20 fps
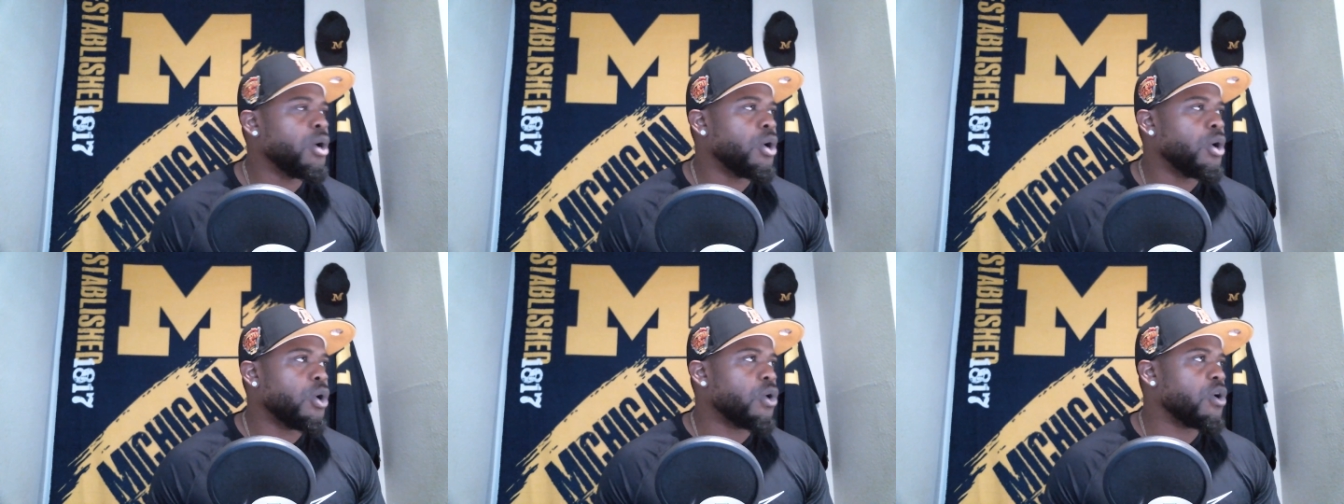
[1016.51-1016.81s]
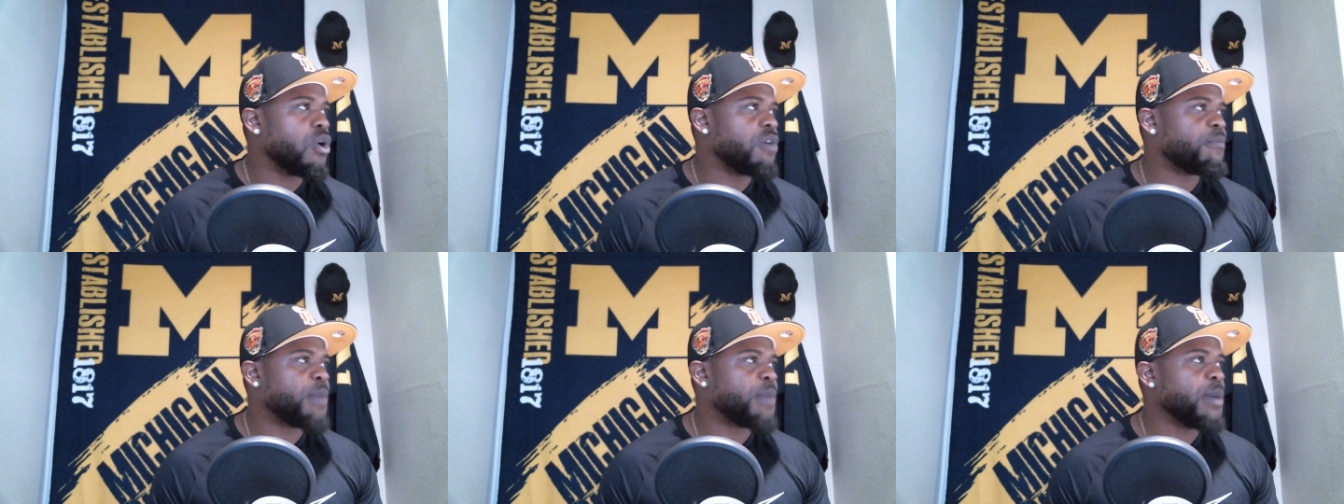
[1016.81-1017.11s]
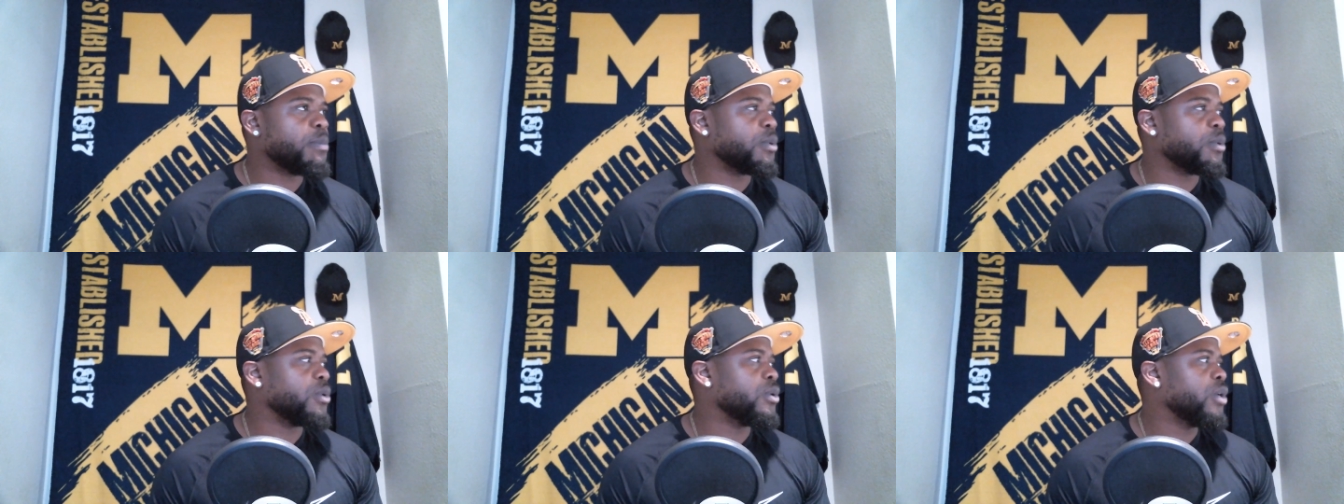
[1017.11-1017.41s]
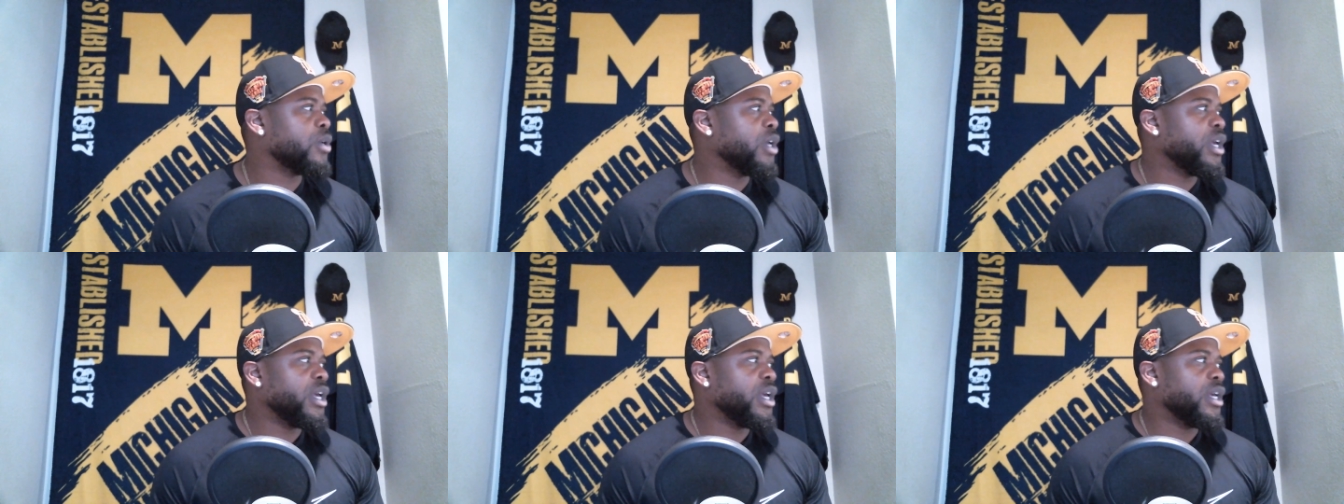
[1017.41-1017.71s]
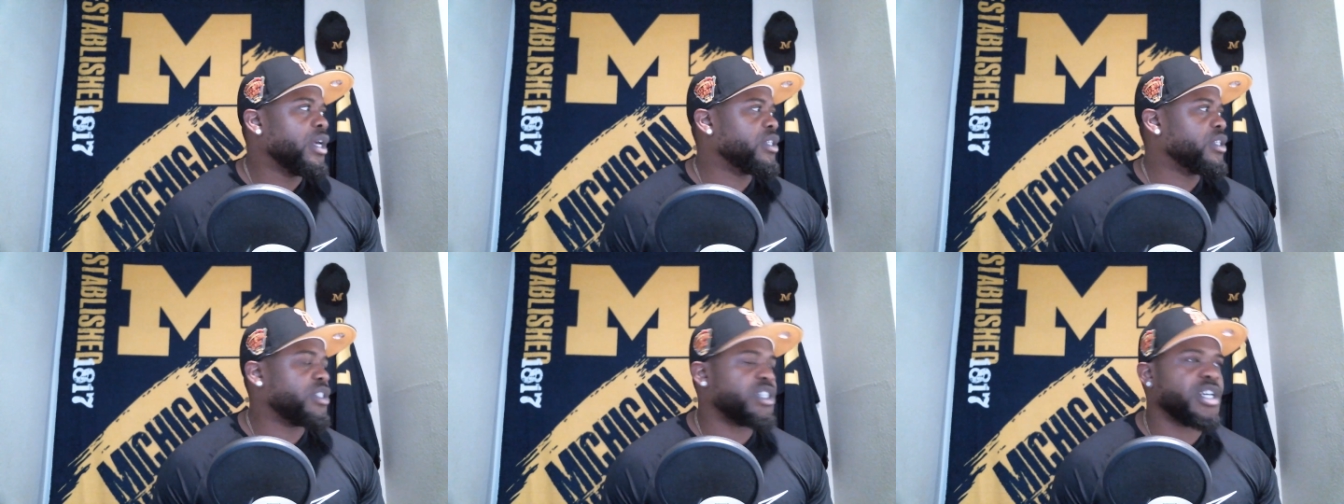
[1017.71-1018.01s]
or if people
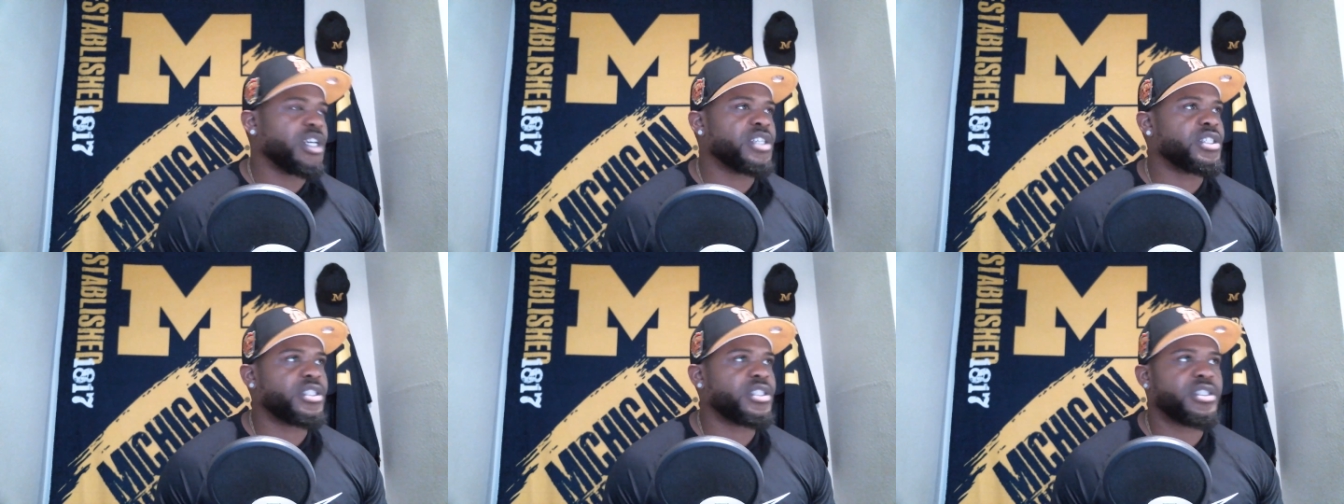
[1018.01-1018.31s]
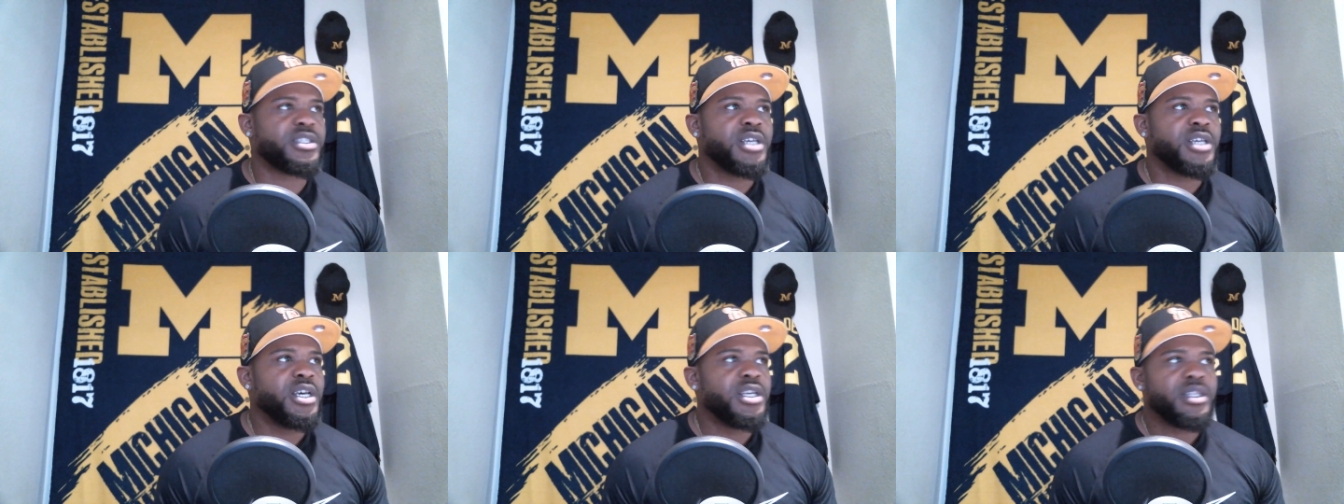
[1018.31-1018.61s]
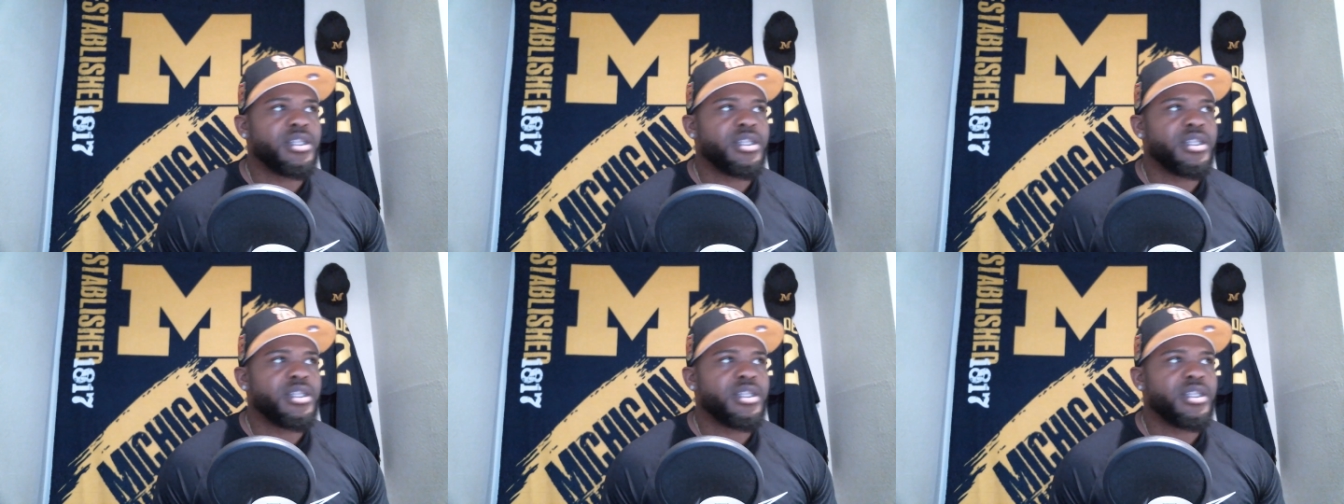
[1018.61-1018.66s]
just